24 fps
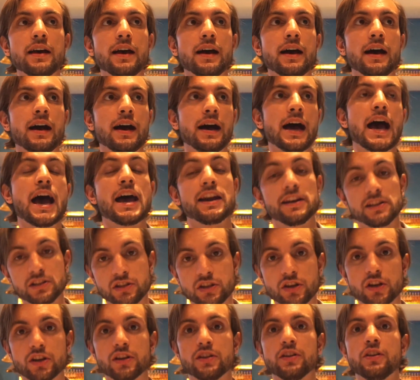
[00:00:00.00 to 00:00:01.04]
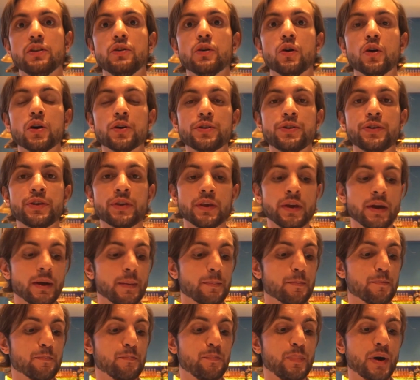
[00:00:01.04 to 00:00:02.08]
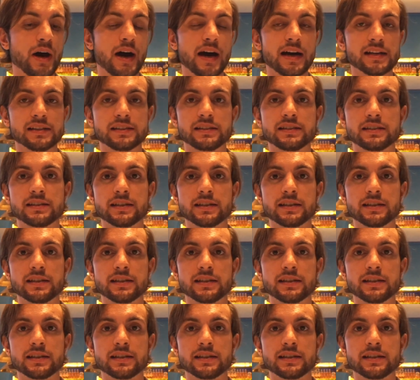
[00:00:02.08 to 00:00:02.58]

and it's good in the north, but